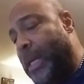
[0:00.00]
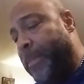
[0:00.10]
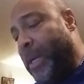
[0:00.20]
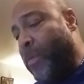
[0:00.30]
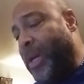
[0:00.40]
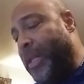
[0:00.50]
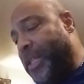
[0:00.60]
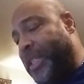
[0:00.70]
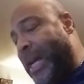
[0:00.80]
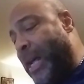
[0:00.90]
But I wanted to
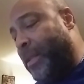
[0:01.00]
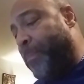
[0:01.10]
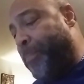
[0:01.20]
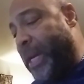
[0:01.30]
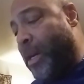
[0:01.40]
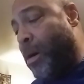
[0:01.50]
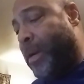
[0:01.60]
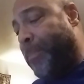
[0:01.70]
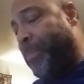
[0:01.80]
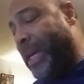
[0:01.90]
shout out to Big
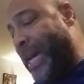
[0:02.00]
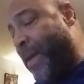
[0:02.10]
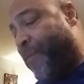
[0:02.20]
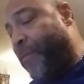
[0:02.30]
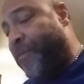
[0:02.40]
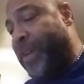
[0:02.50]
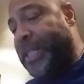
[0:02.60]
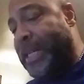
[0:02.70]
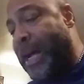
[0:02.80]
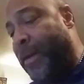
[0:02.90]
Herc and Big Ad from
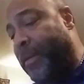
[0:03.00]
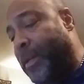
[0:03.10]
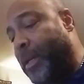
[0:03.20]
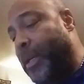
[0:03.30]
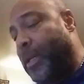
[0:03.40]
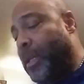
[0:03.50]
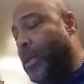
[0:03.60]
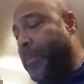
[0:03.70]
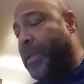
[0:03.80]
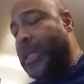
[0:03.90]
Fresh Out, you
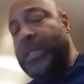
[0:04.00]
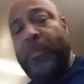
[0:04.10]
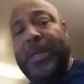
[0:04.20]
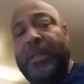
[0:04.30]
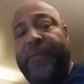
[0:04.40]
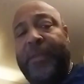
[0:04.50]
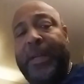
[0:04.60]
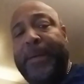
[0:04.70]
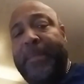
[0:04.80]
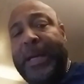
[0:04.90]
know, because it wasn't for
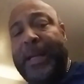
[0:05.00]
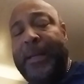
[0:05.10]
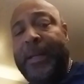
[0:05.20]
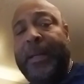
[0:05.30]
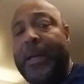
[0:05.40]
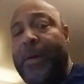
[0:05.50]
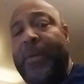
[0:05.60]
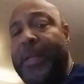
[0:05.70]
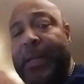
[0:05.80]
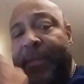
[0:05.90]
them, man. I
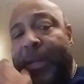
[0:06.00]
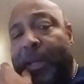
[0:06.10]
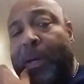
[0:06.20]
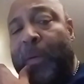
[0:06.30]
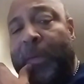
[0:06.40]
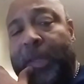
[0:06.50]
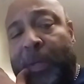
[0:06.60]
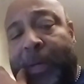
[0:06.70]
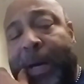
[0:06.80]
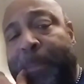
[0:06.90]
wouldn't even have known
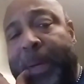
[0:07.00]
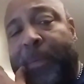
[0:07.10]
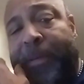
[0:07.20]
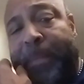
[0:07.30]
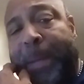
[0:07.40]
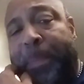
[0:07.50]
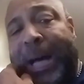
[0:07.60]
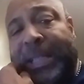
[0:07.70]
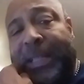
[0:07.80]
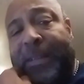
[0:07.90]
to help people with my
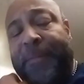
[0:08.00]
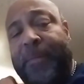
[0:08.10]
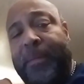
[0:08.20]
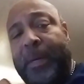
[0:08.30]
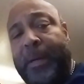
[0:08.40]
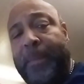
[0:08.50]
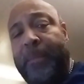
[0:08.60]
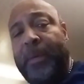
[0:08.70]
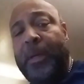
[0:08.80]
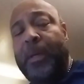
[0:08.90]
positive
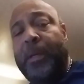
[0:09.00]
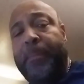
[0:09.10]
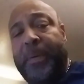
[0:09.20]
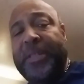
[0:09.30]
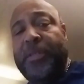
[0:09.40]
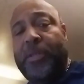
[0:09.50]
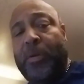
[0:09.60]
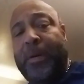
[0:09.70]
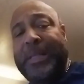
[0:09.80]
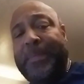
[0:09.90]
um, prison stories,